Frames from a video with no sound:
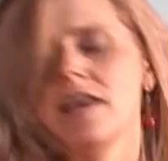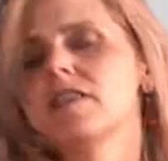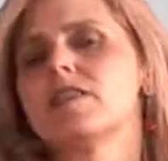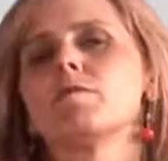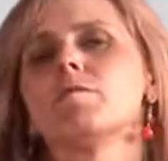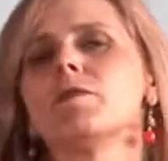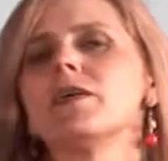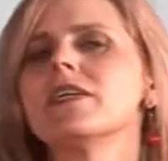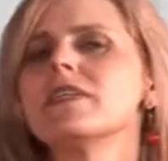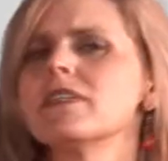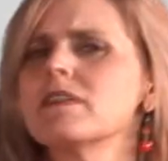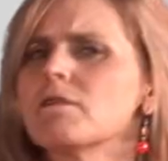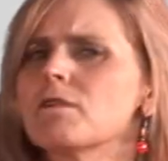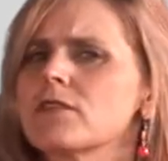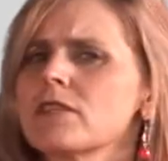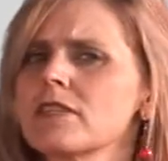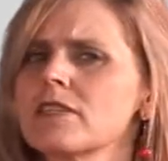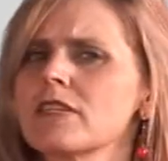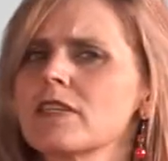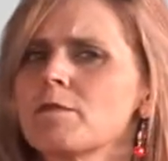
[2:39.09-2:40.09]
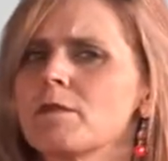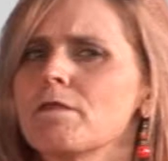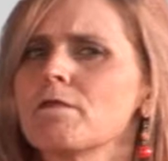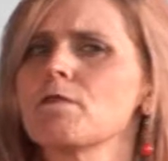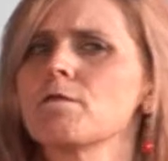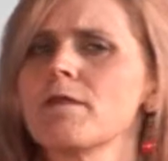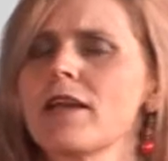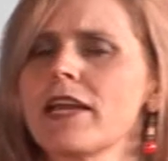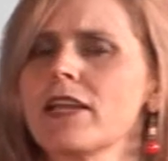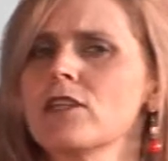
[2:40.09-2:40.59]
The big difference is going to be
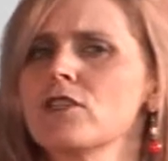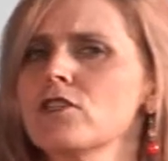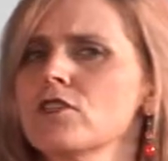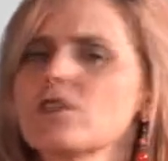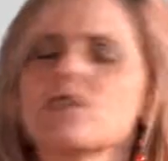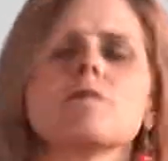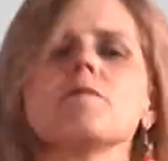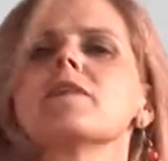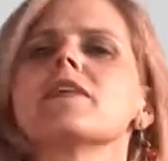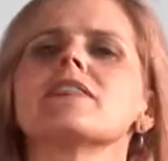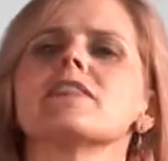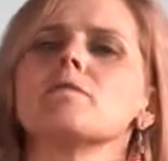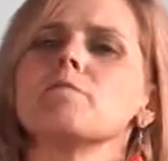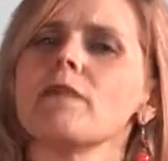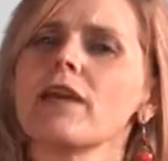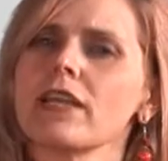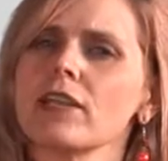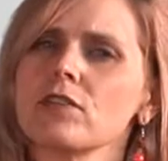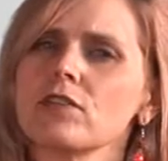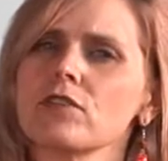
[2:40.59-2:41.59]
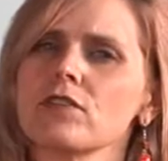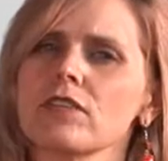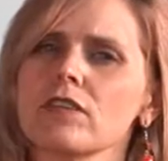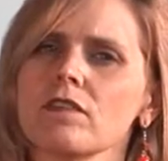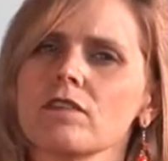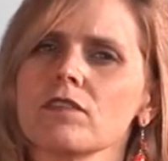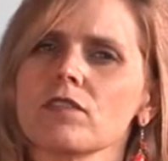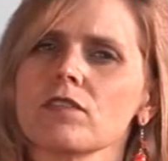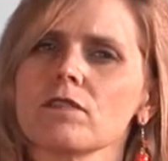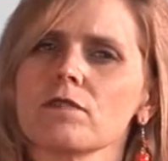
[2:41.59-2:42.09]
for managers, because in manager
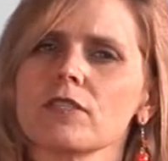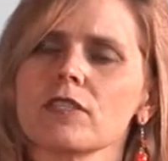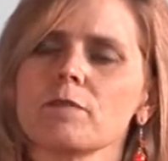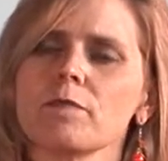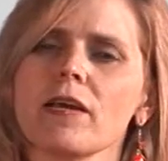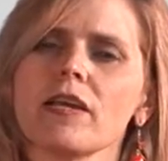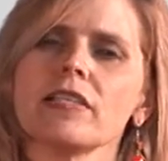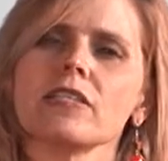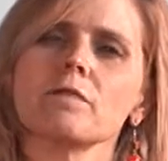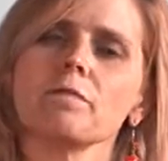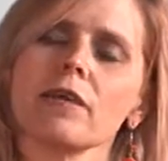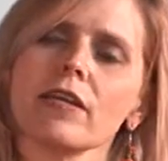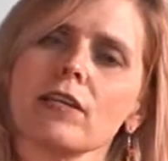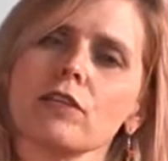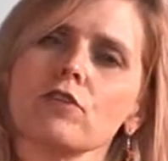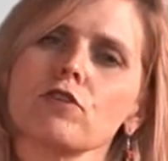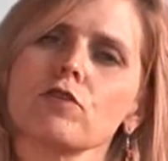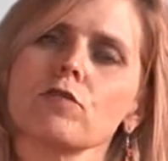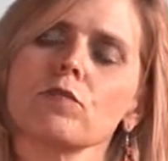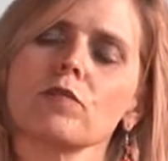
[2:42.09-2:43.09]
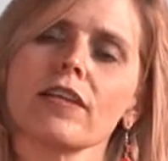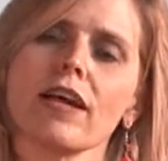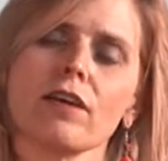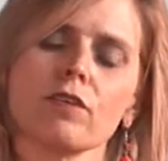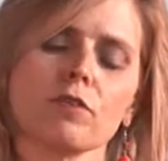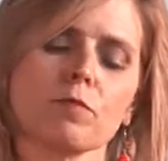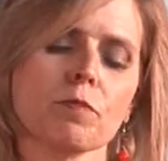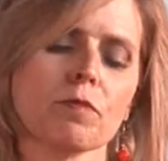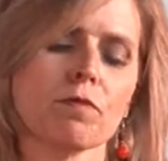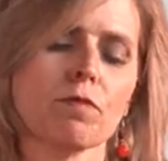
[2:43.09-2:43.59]
self-service space, managers will now
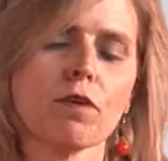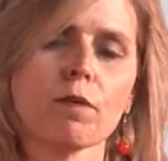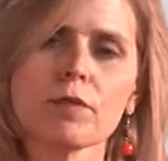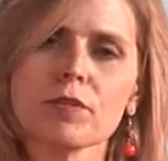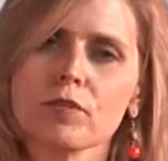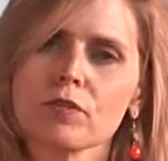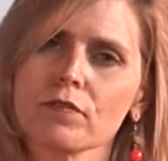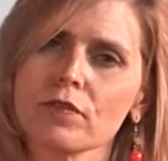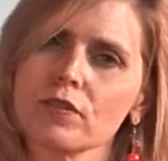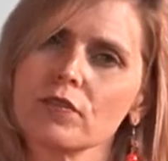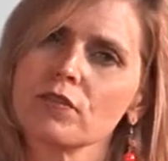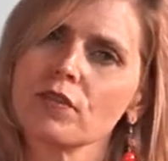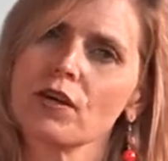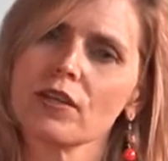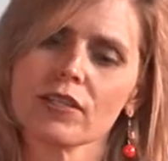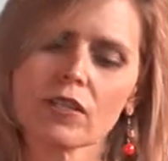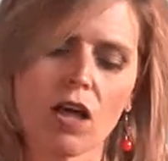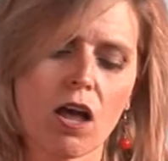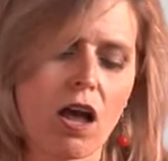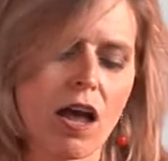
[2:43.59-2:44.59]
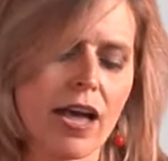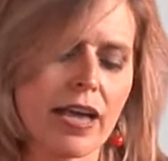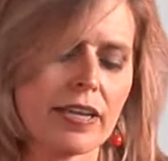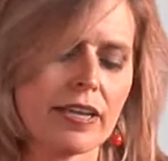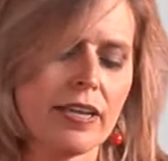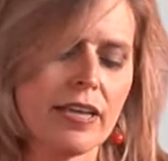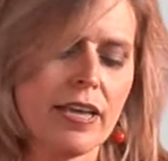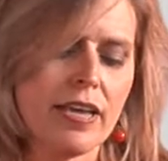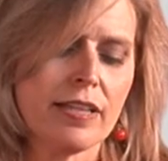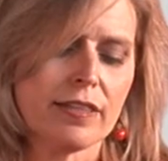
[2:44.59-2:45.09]
do performance reviews online.
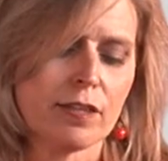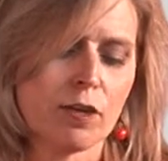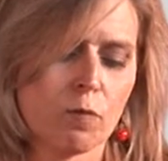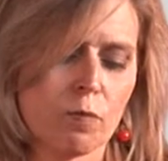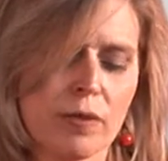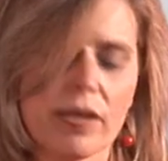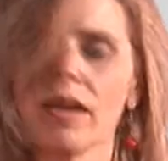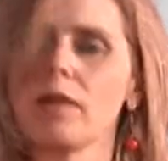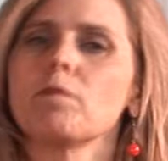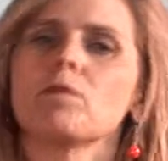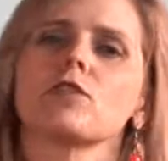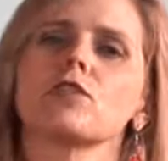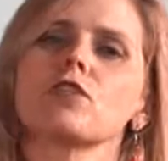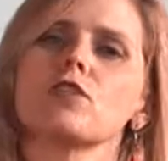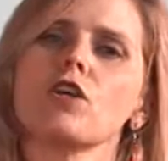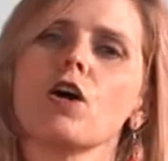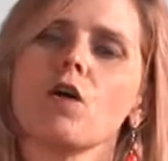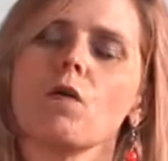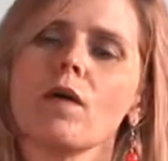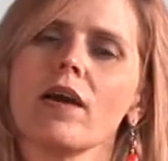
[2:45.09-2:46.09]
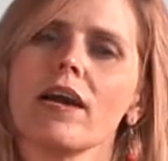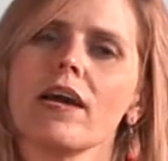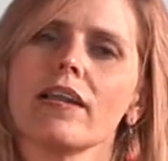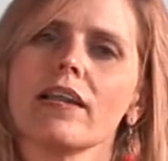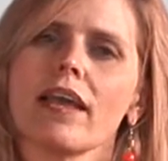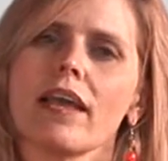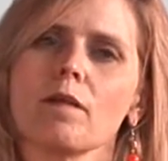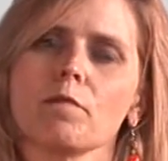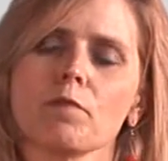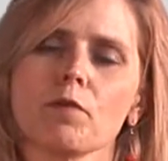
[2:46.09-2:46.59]
They'll be able to go
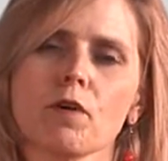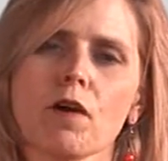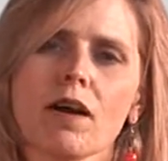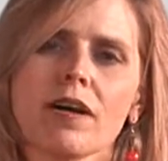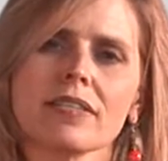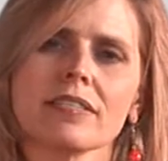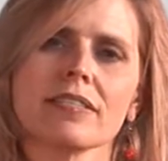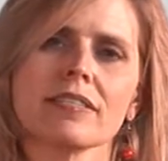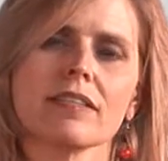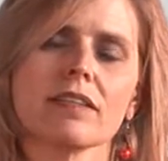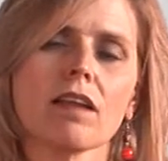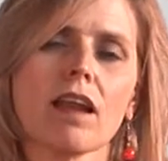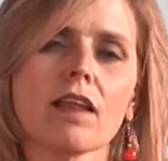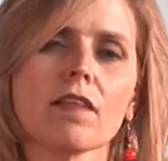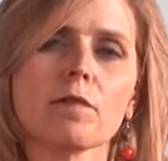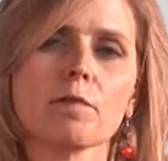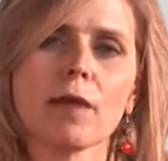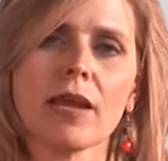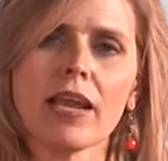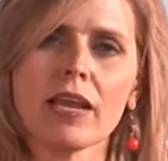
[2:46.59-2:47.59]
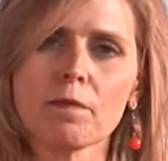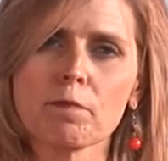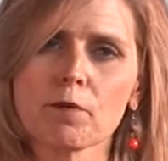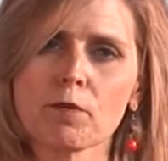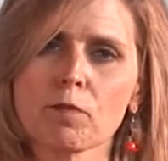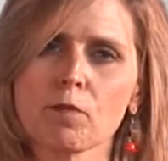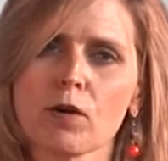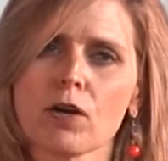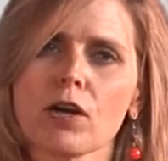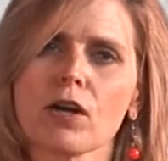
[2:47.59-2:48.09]
in and process a lot of the
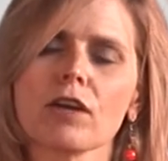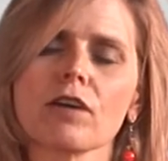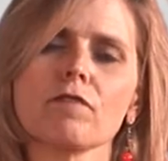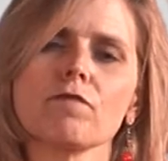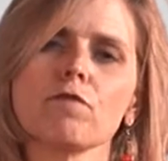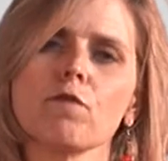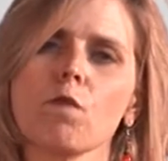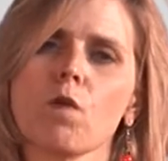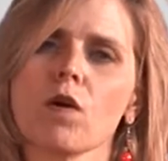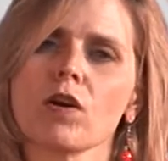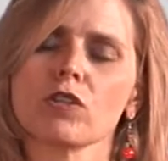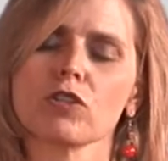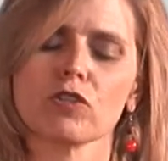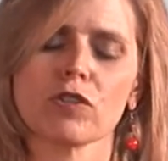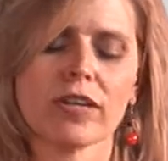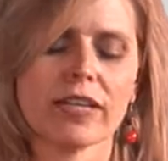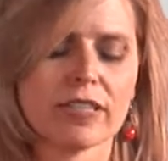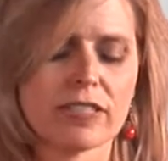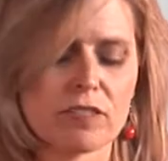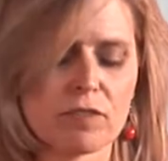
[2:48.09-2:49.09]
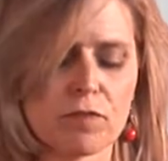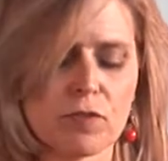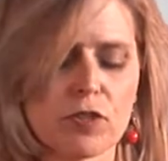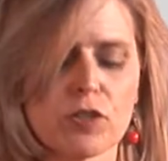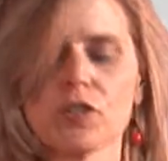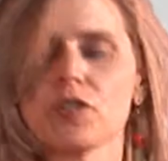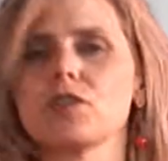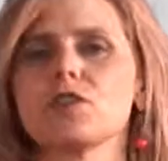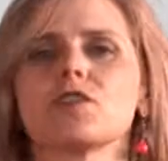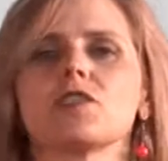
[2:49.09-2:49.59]
paperwork for
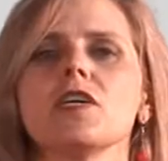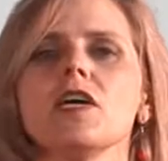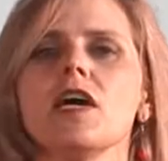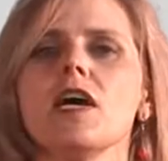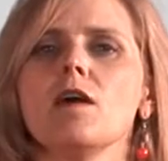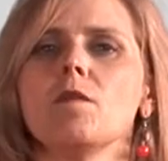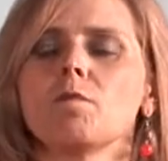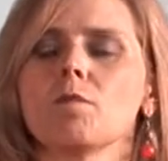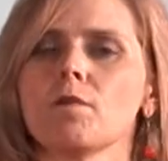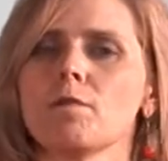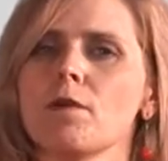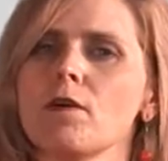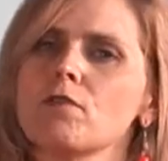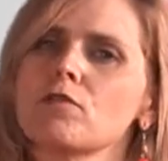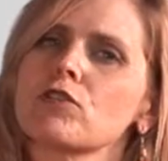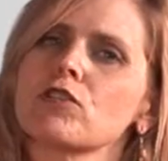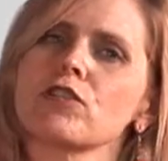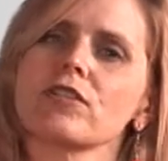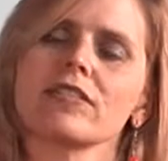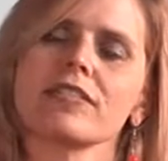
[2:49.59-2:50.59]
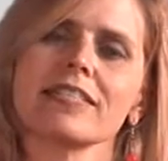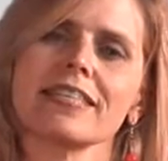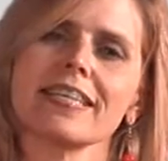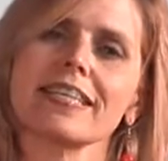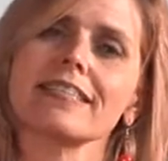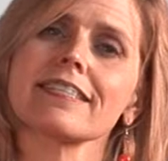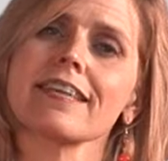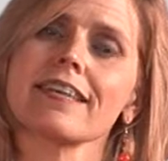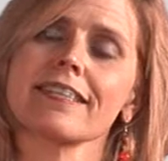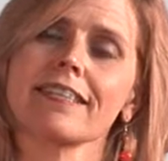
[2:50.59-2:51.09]
transfers, promotions,
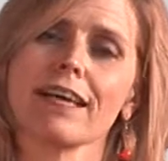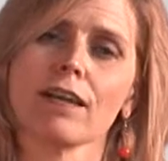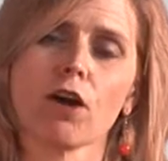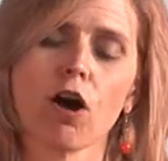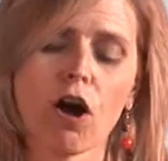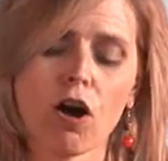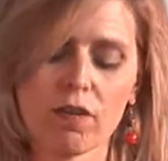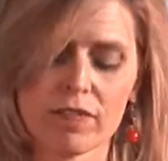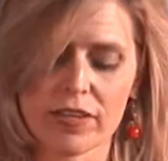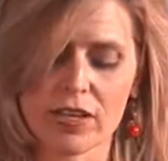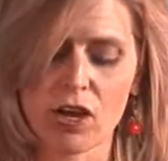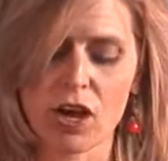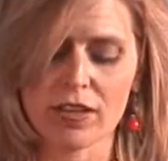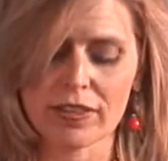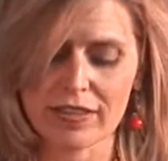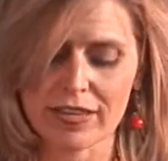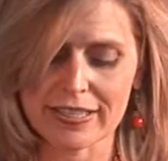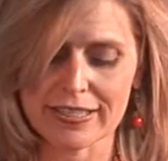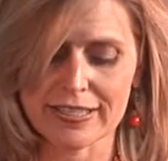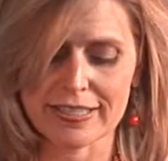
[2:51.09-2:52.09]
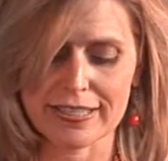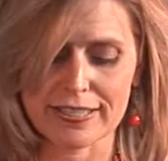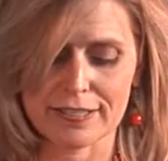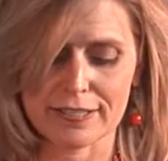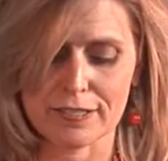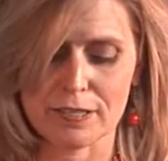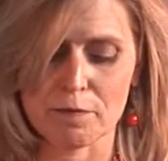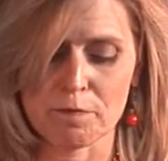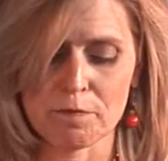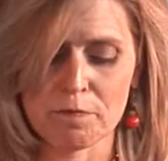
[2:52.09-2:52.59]
things like that, all in the online
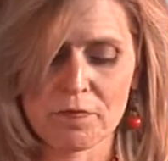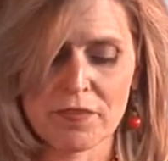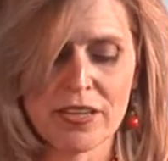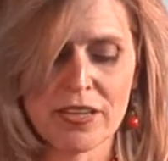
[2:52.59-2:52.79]
system.